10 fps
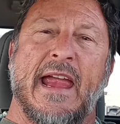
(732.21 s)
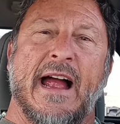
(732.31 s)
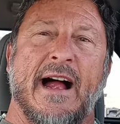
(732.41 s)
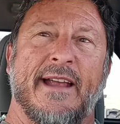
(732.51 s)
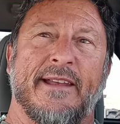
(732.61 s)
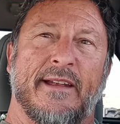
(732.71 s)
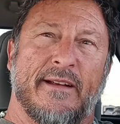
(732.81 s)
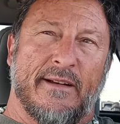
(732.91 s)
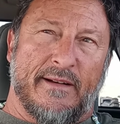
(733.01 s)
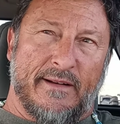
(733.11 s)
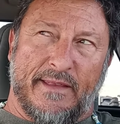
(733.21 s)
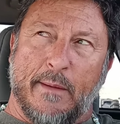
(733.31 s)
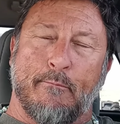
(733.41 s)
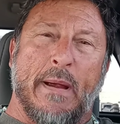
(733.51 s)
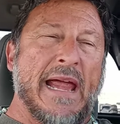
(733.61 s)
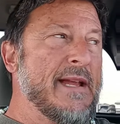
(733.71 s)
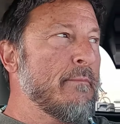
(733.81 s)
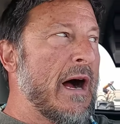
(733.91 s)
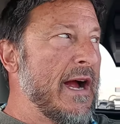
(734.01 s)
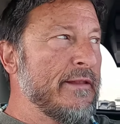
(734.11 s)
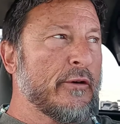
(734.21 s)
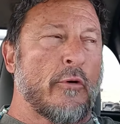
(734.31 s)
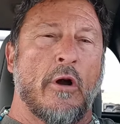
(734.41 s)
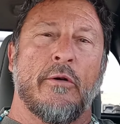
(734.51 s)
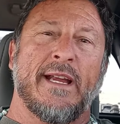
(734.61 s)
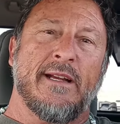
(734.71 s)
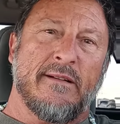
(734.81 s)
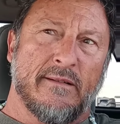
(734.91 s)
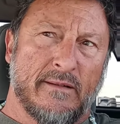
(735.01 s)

and the pain behind the groaning